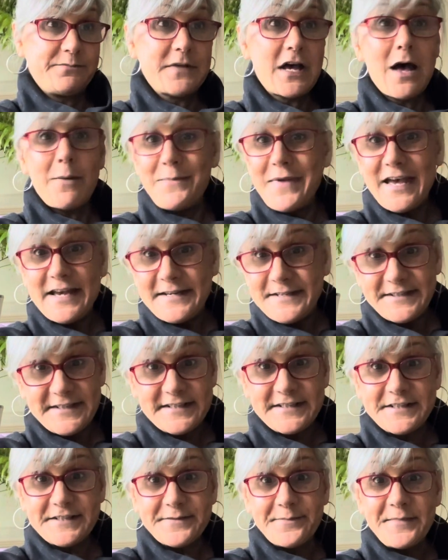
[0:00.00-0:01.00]

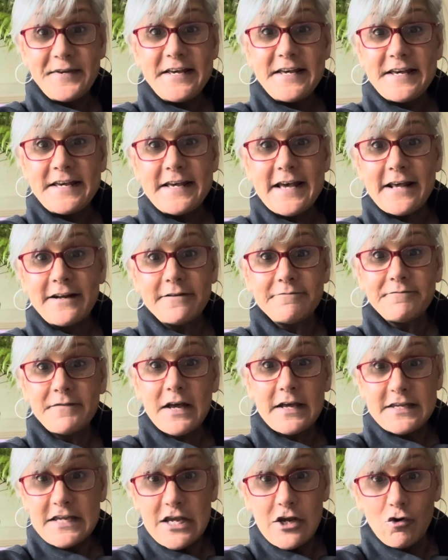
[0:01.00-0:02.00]
amazing to me at
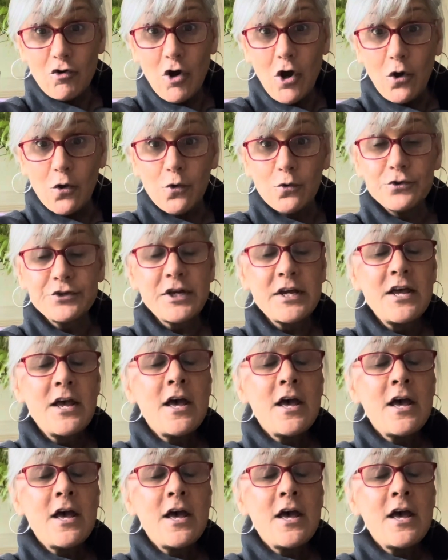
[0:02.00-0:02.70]
a year old.